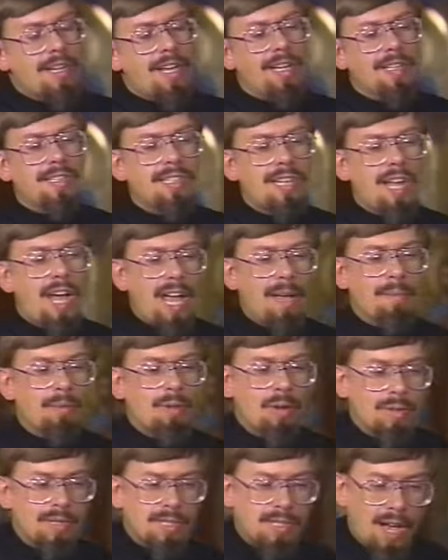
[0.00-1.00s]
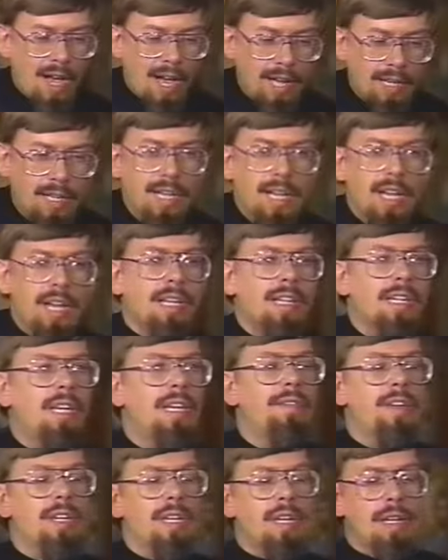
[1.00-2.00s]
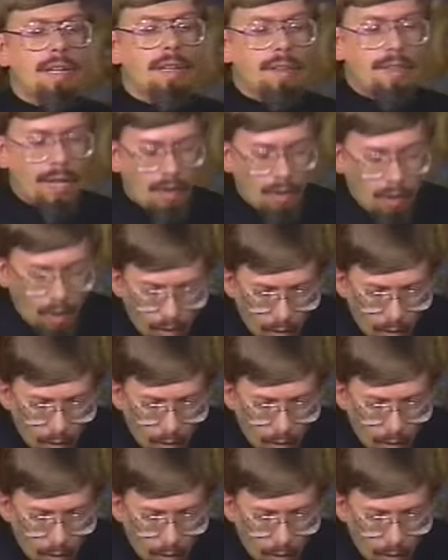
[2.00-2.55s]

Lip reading: as time goes on, giving it their